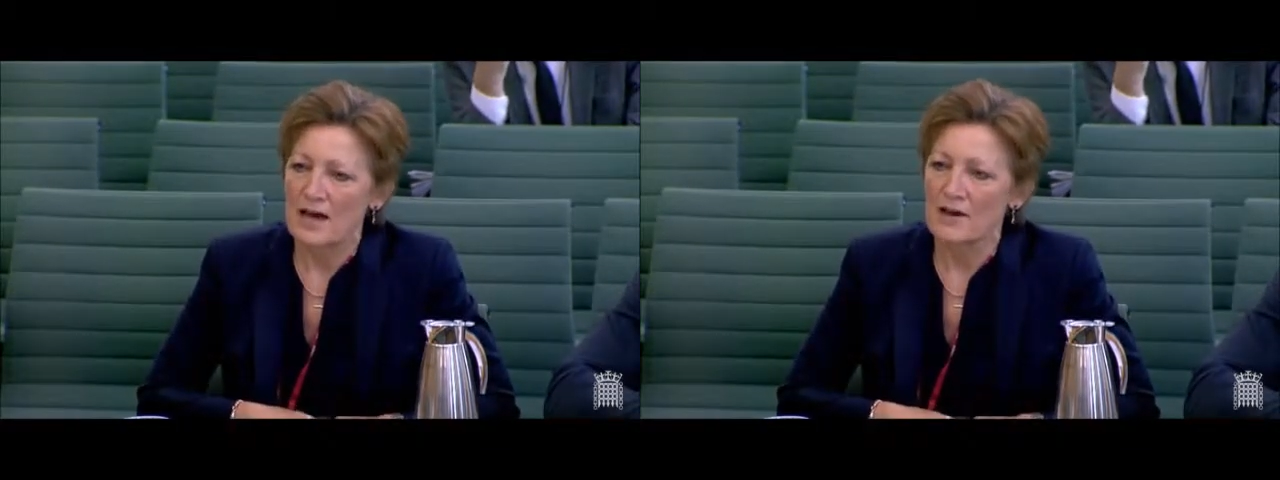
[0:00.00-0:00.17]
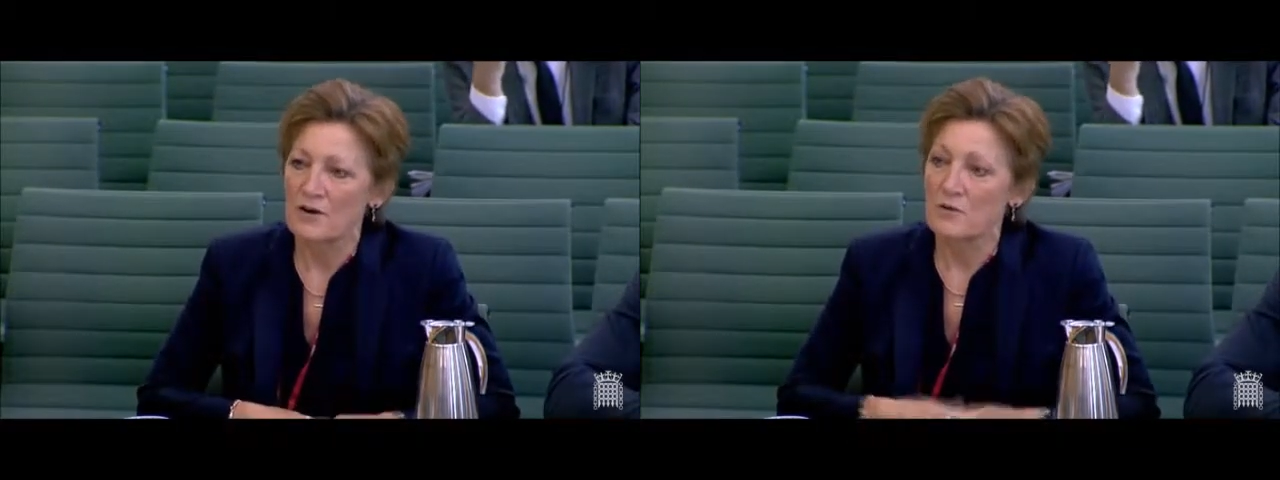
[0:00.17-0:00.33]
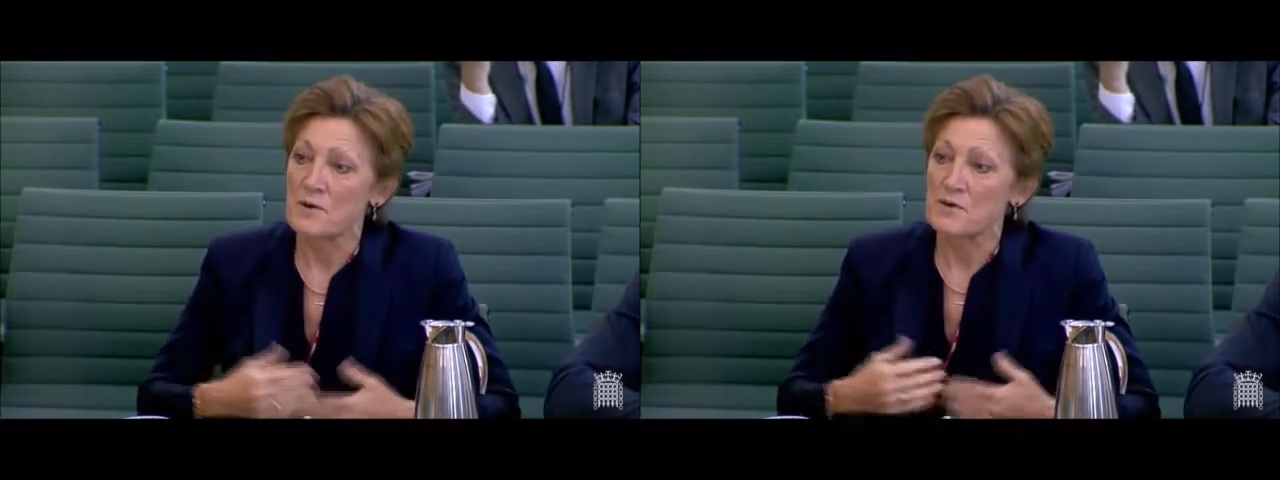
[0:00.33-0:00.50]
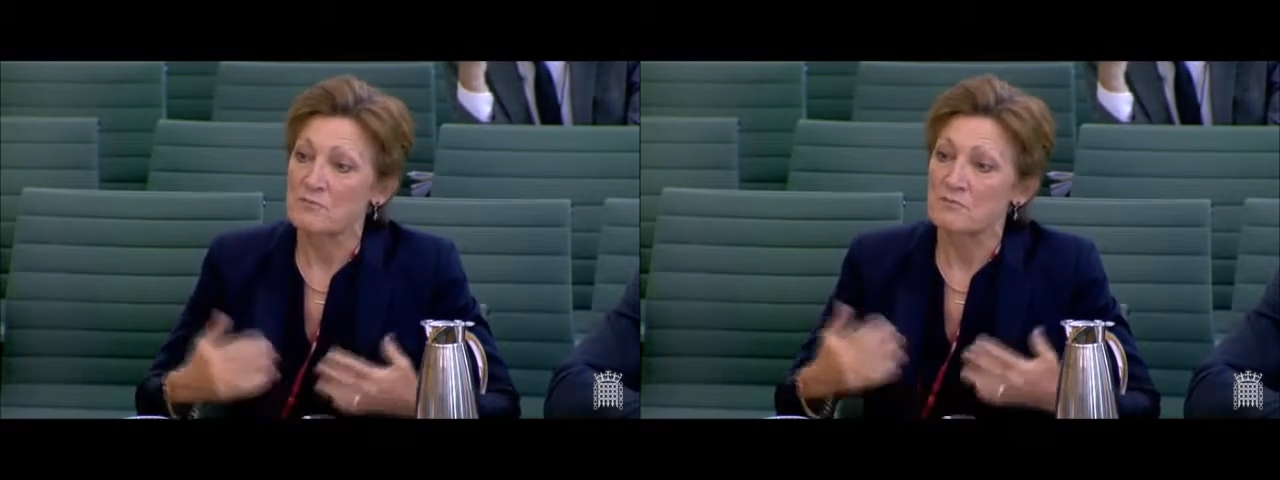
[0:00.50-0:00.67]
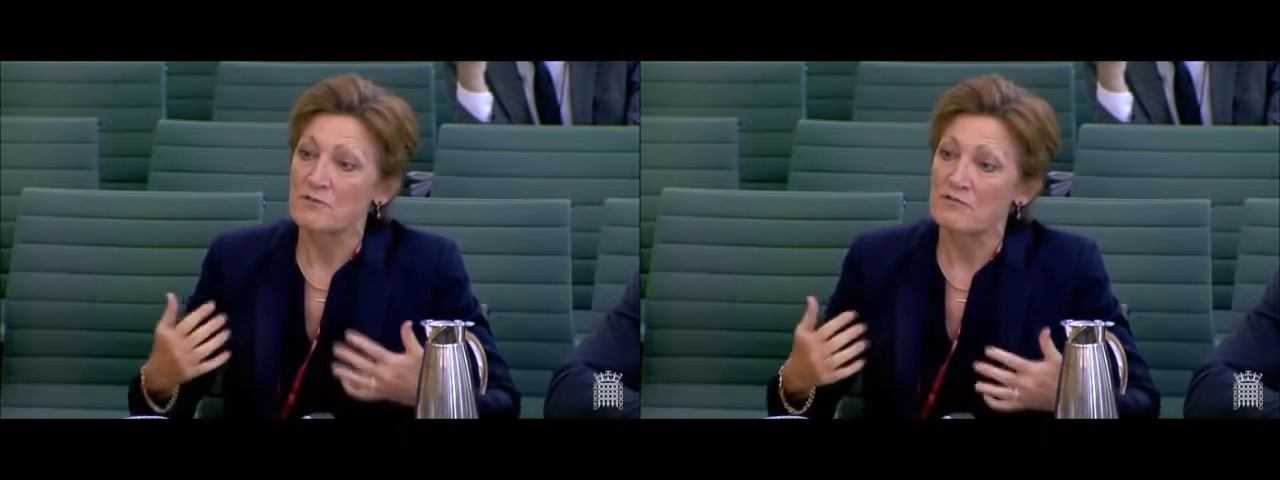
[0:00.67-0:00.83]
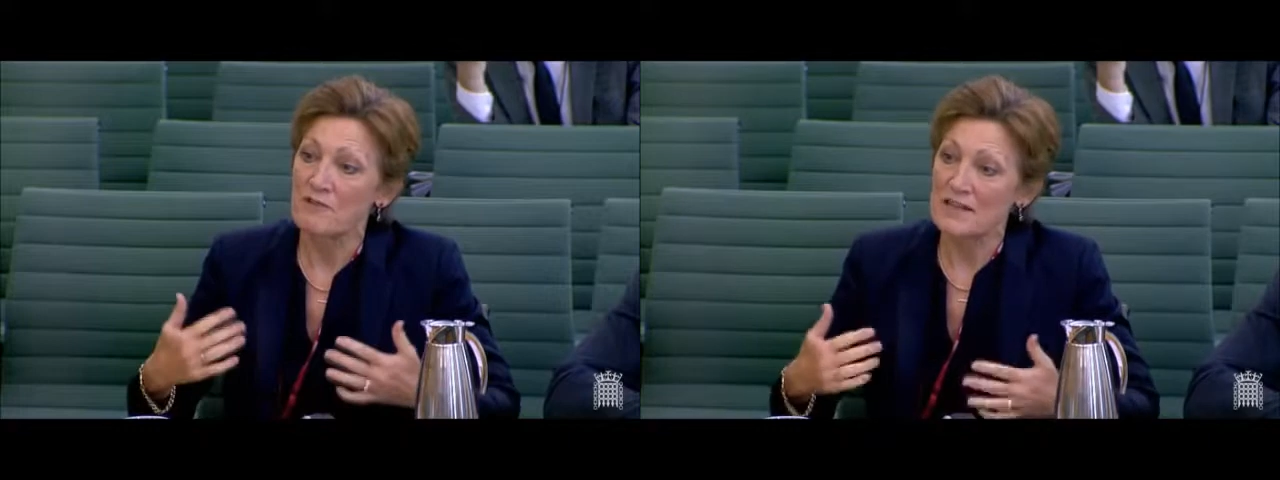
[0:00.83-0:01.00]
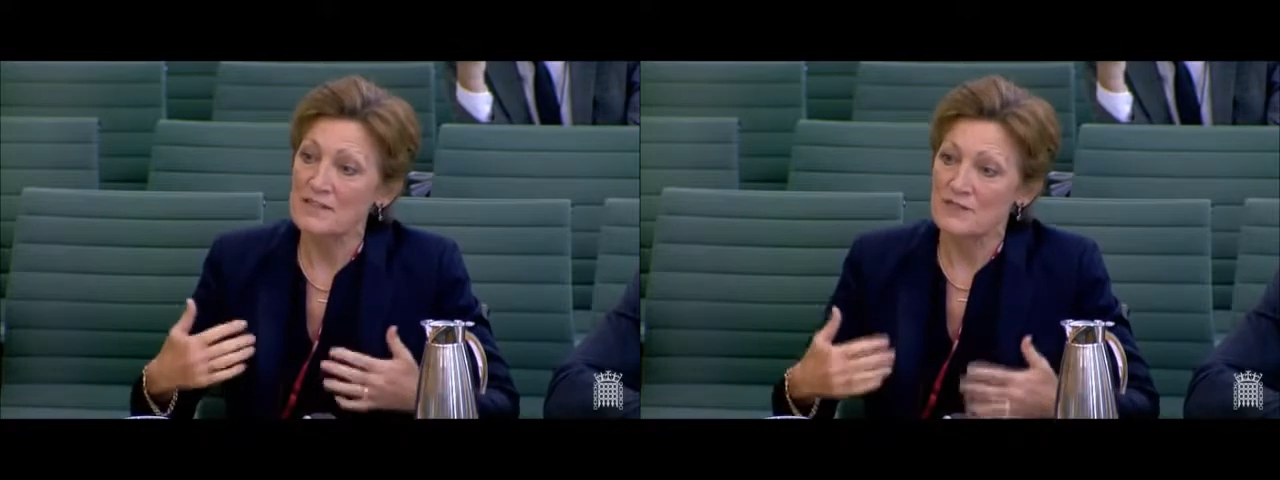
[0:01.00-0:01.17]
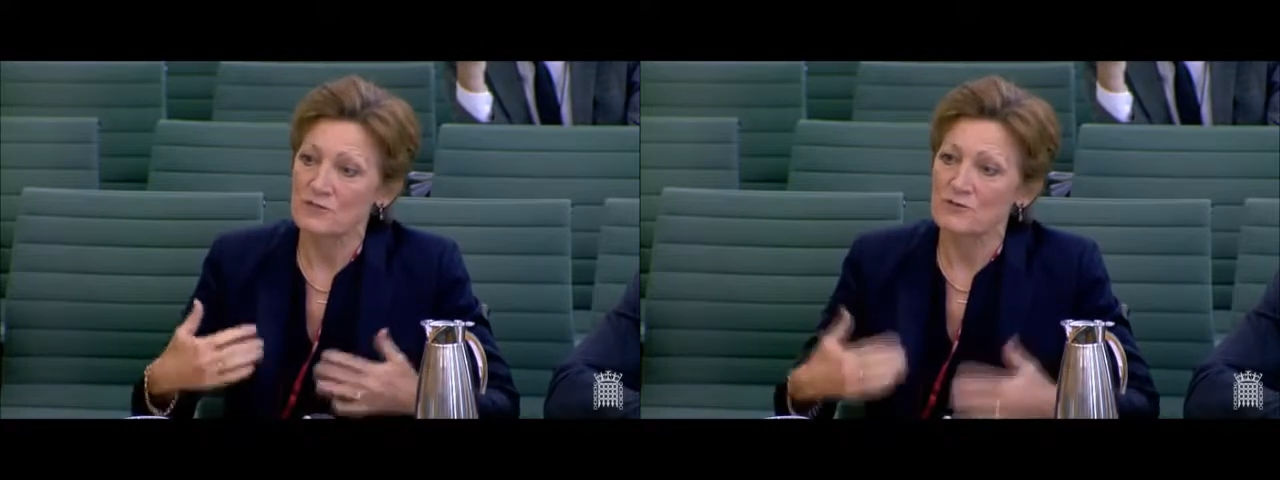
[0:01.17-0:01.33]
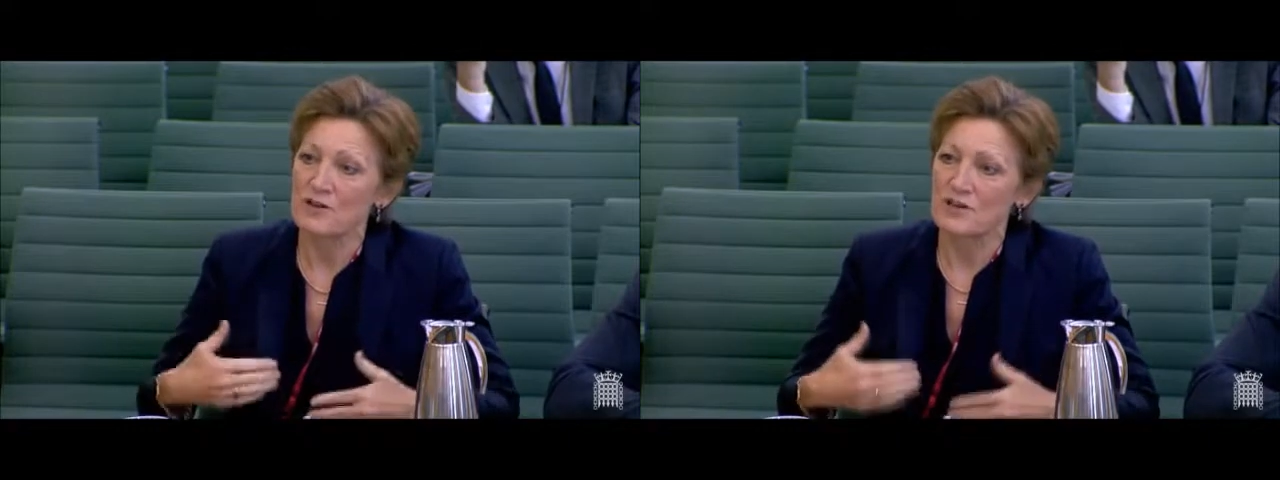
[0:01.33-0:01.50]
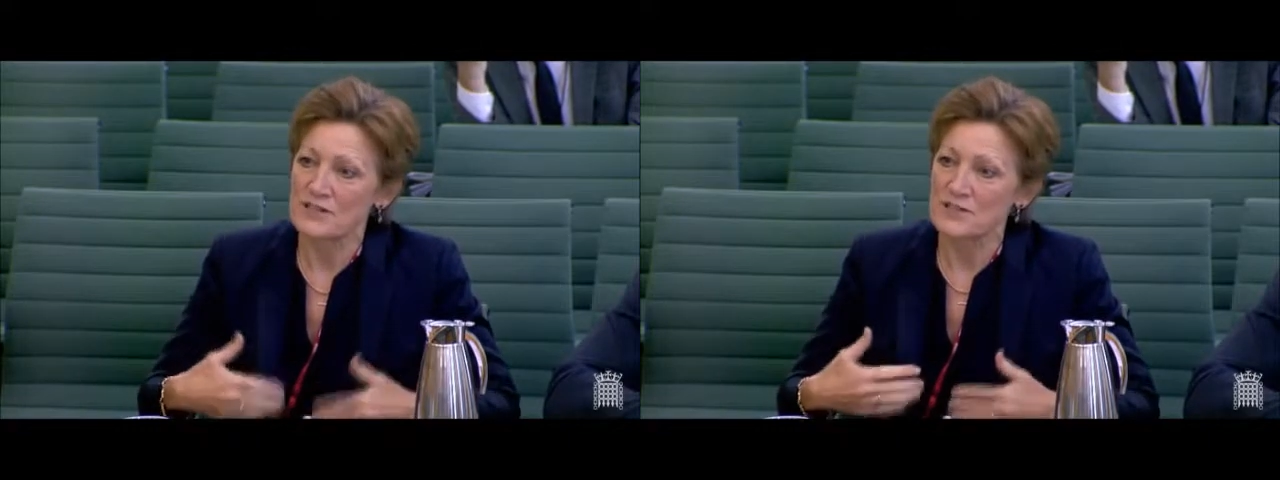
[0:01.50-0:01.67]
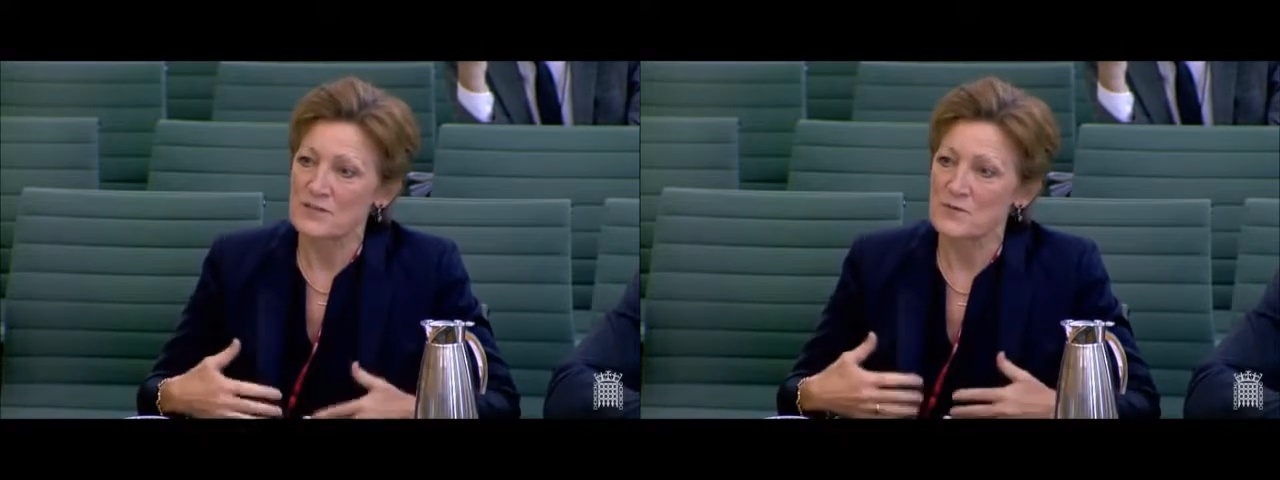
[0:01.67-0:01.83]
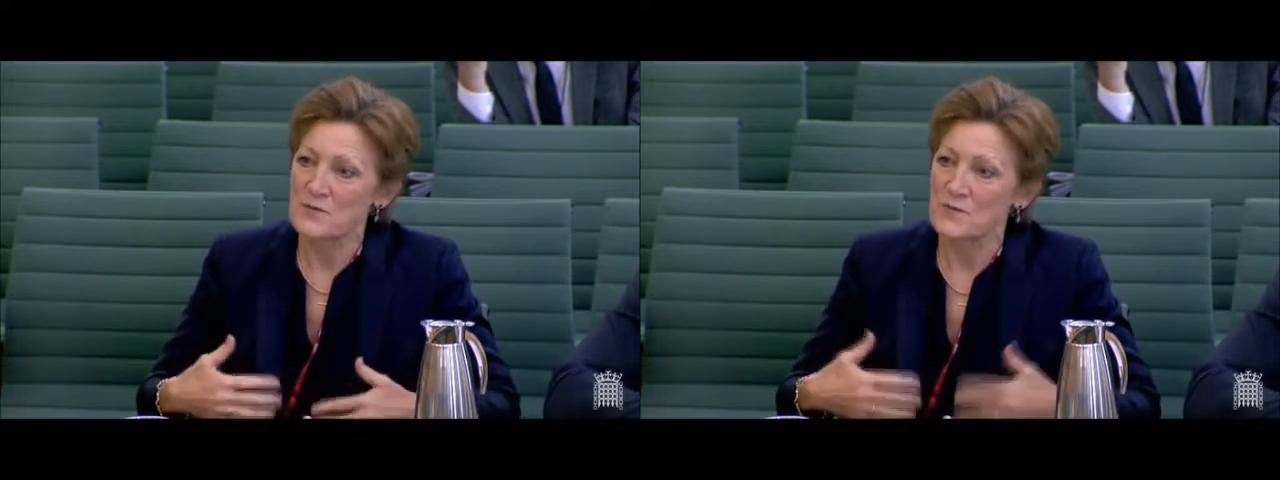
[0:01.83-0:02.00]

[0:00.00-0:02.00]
almost prevent trucks that